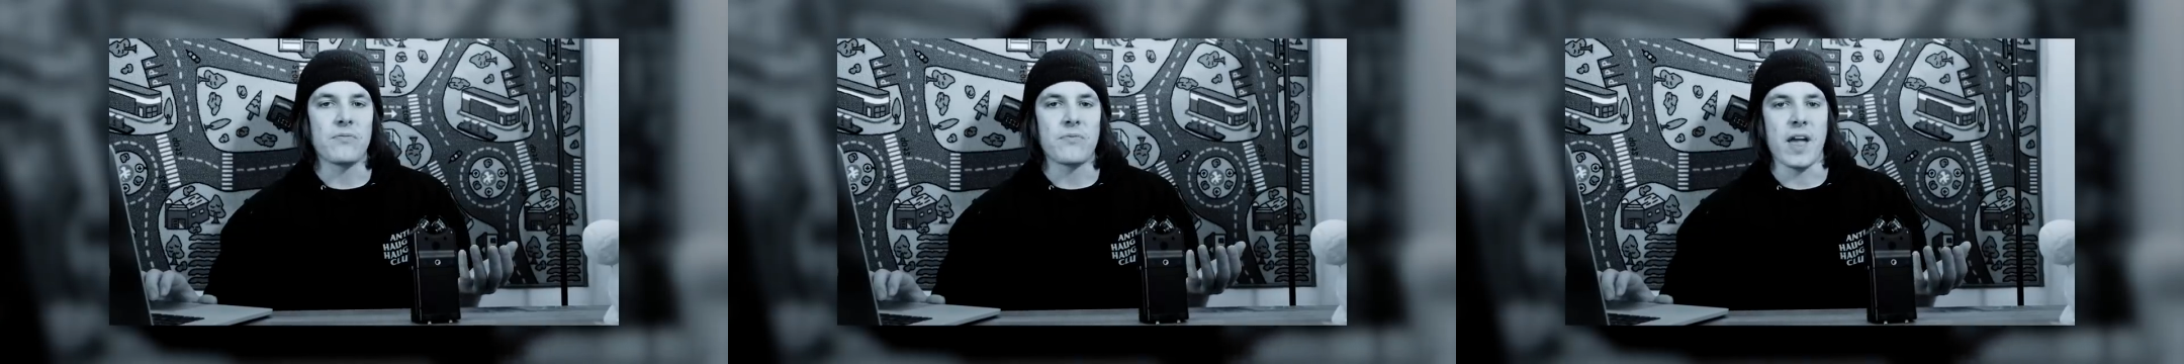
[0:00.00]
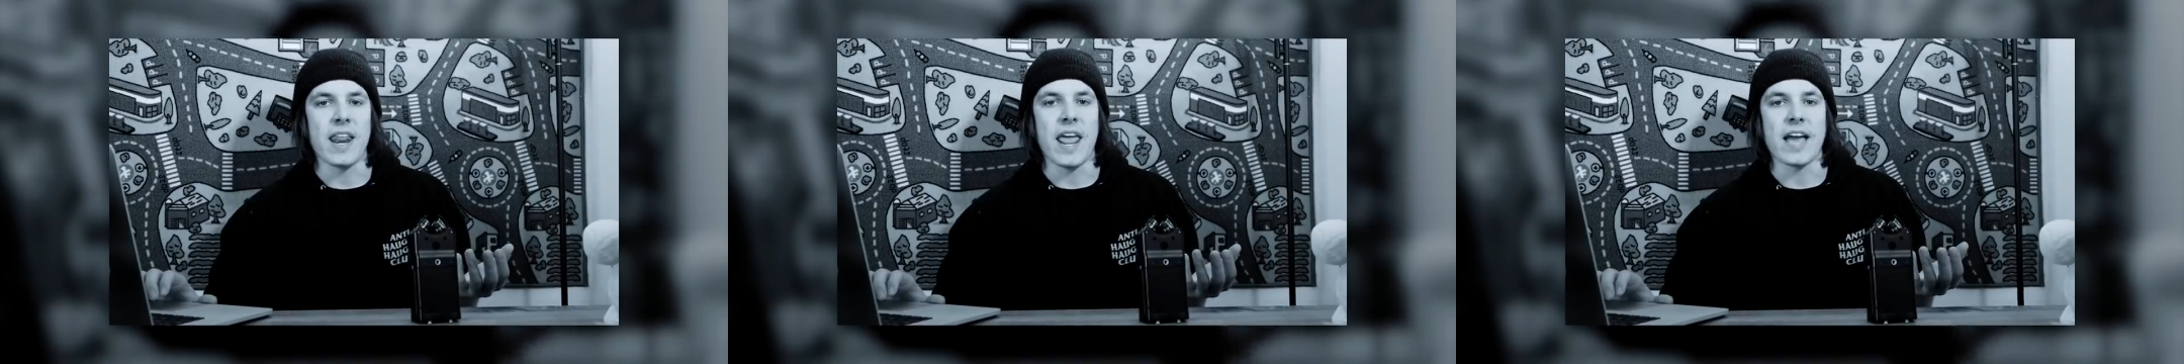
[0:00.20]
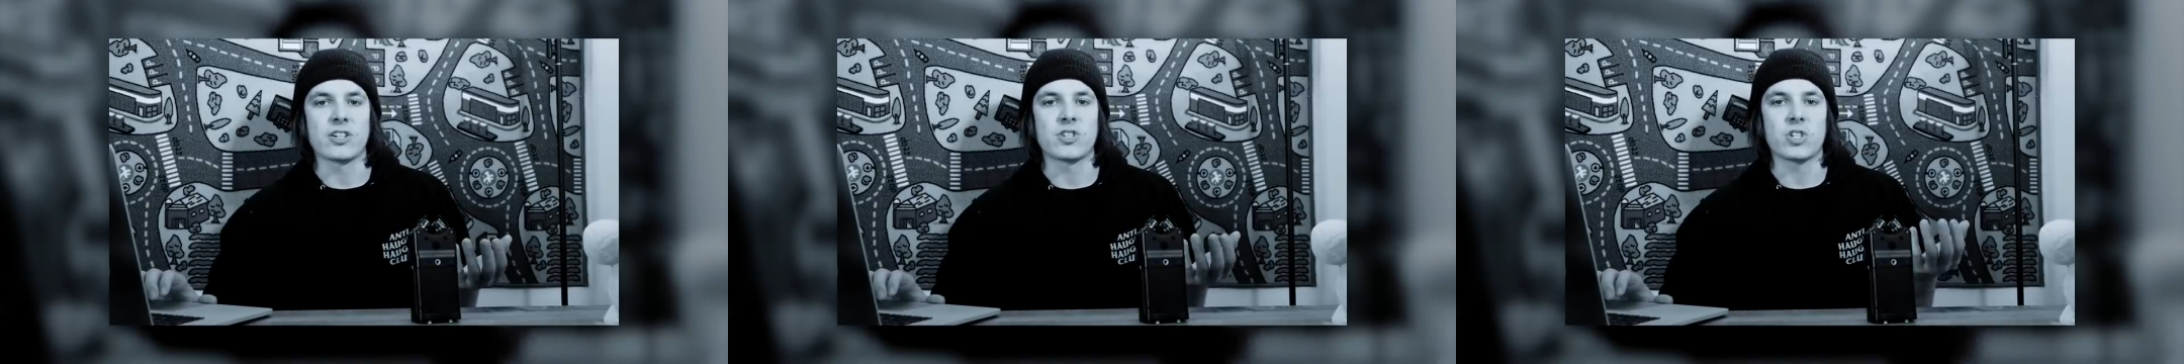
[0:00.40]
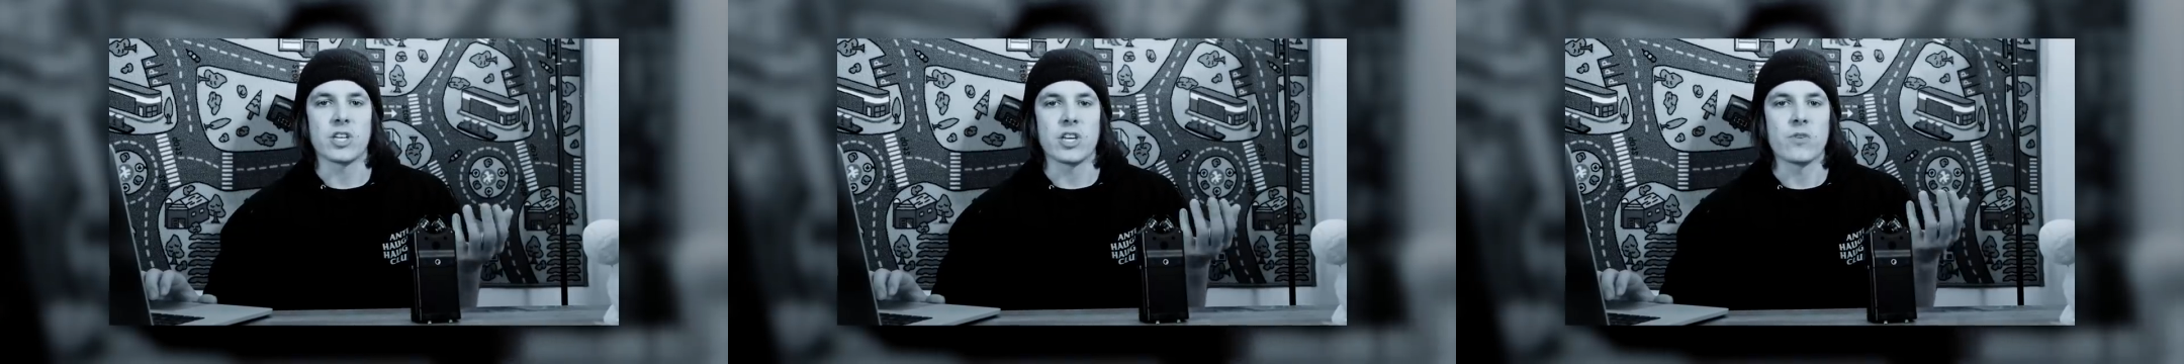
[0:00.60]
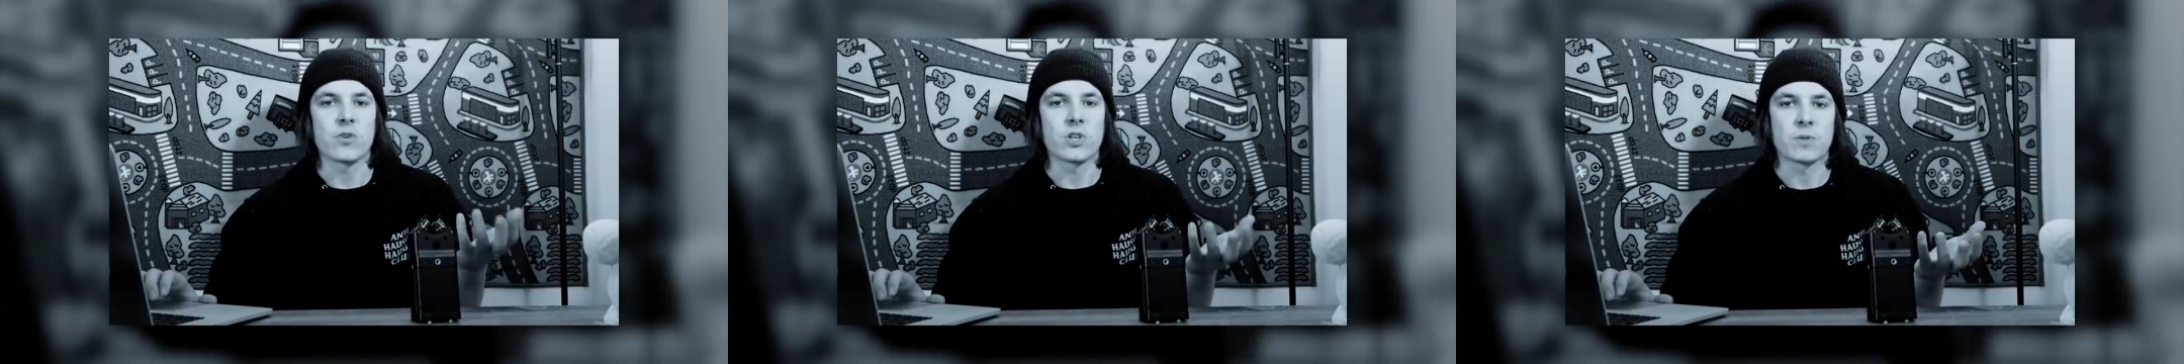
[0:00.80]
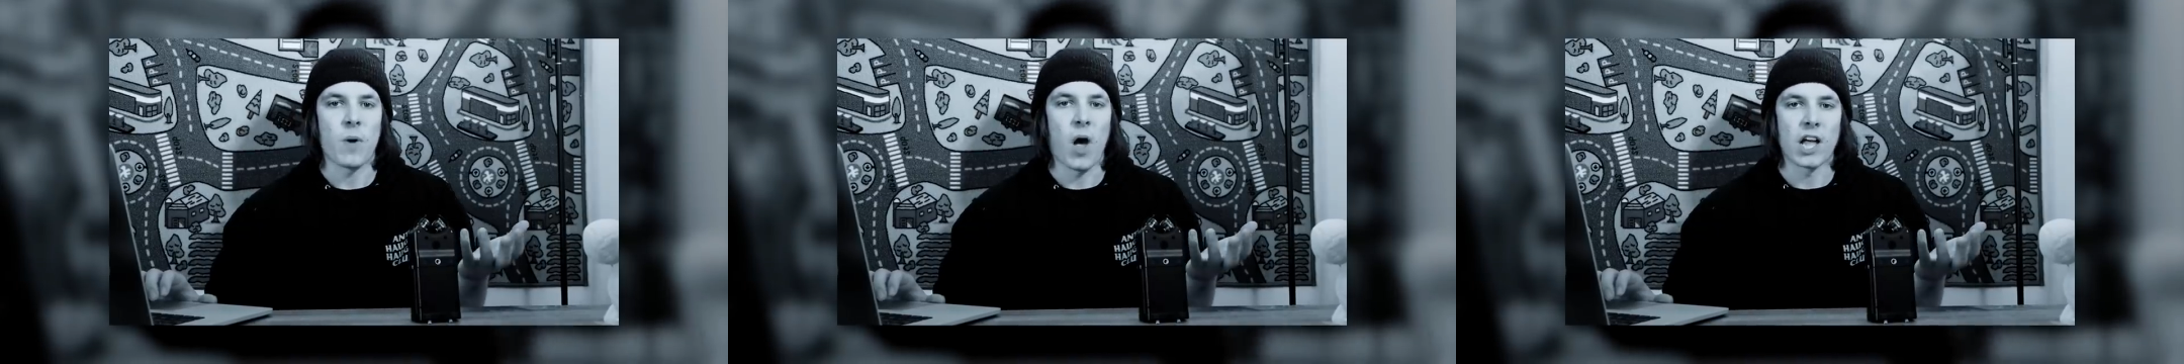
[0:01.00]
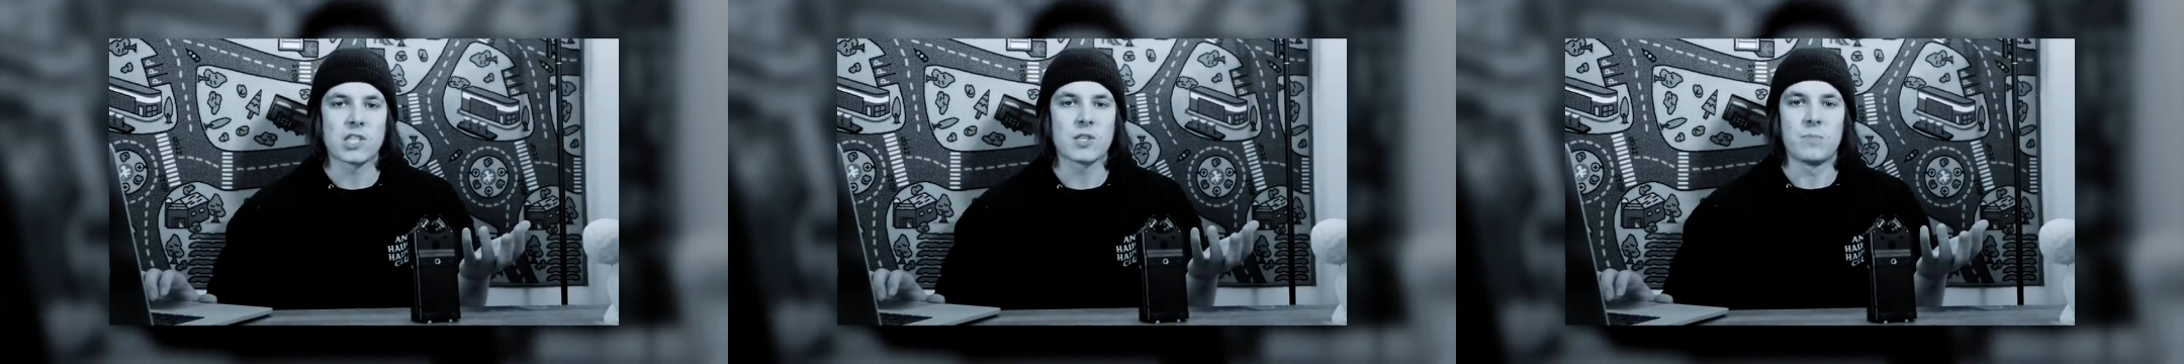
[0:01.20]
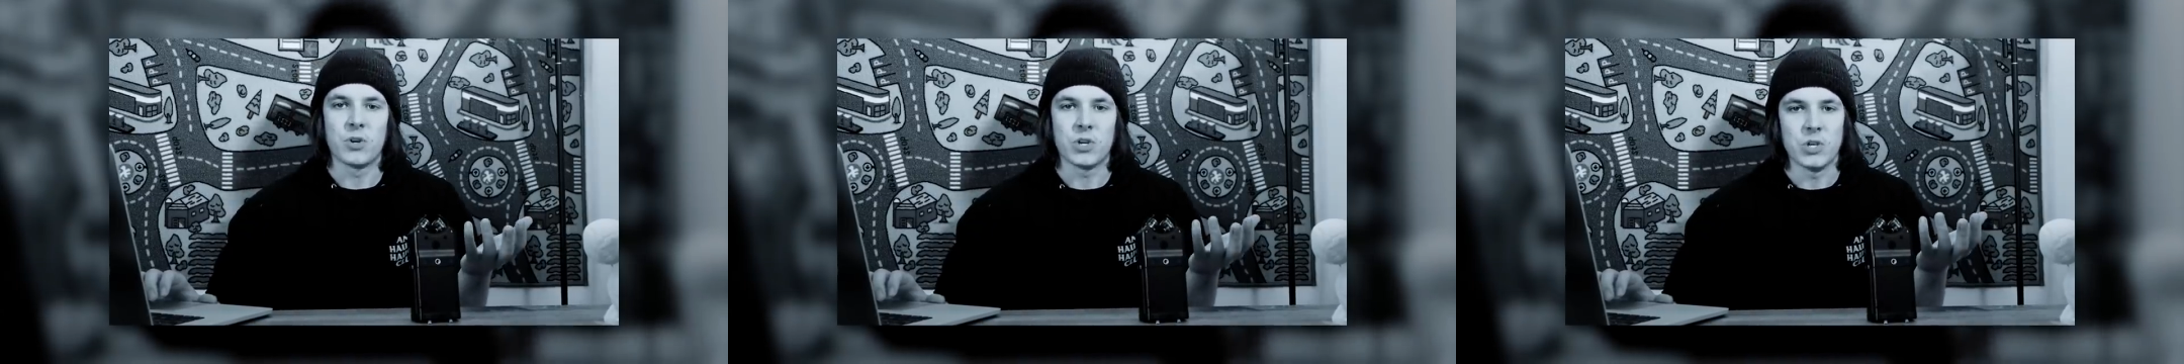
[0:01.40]
financially
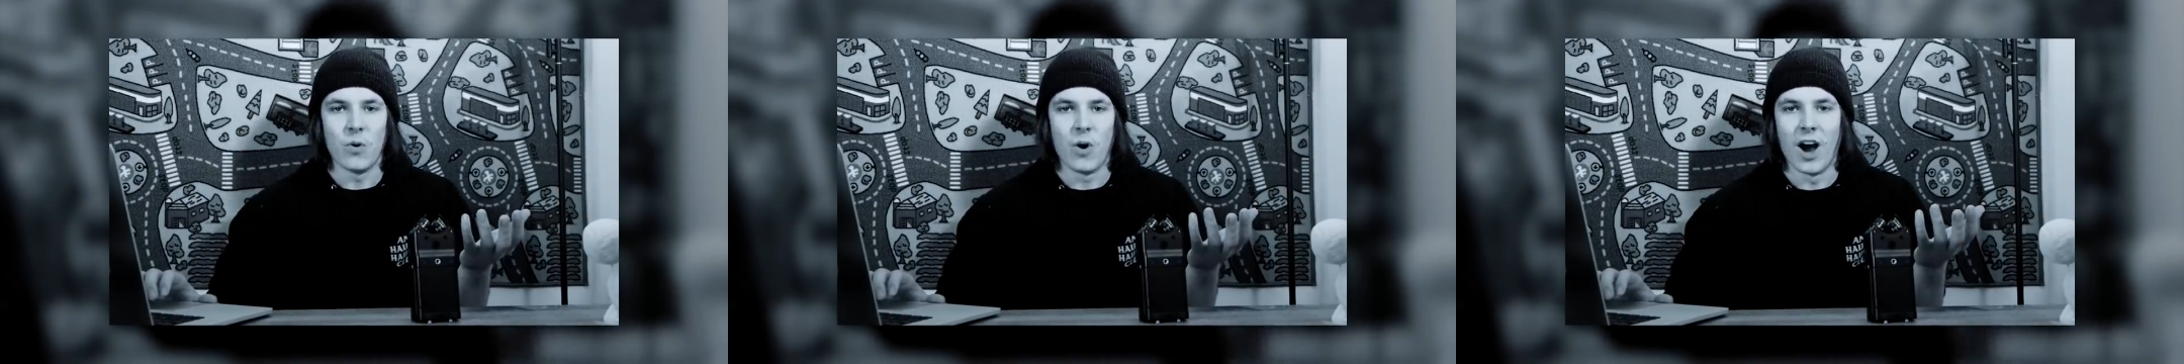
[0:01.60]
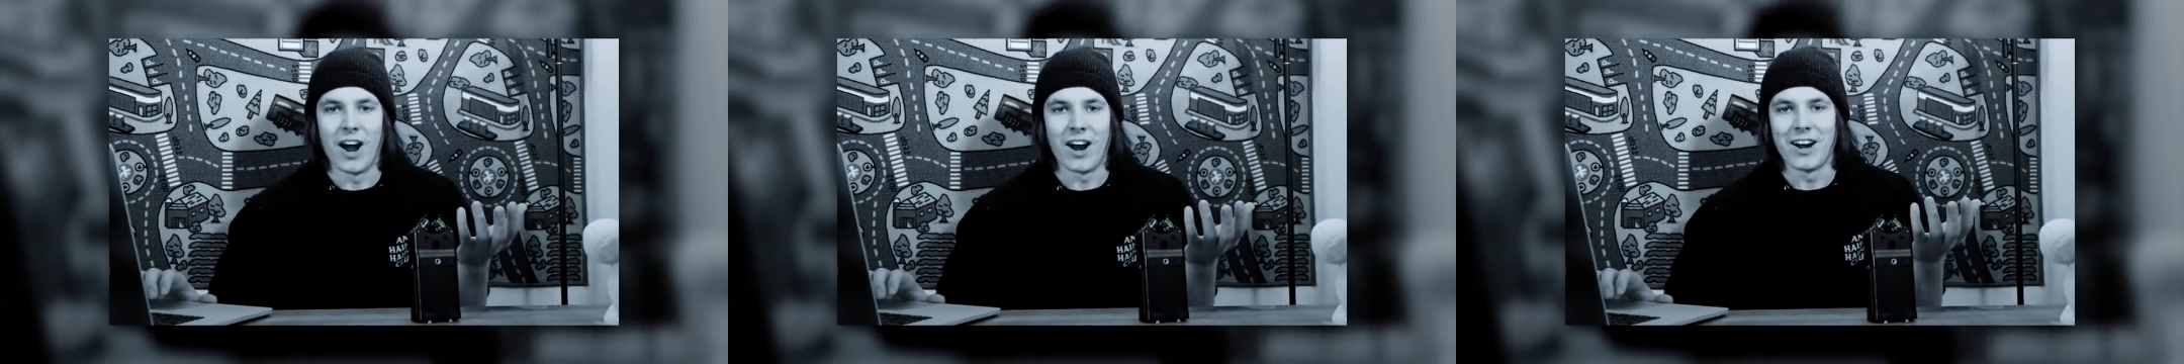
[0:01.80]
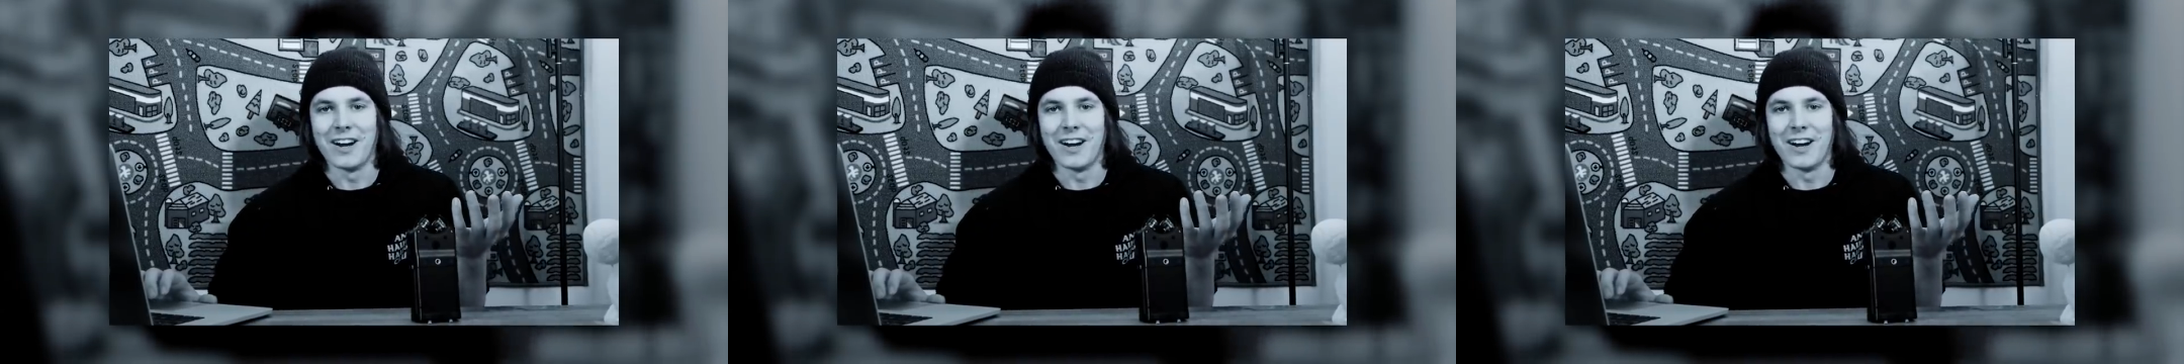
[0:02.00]
irresponsible you are.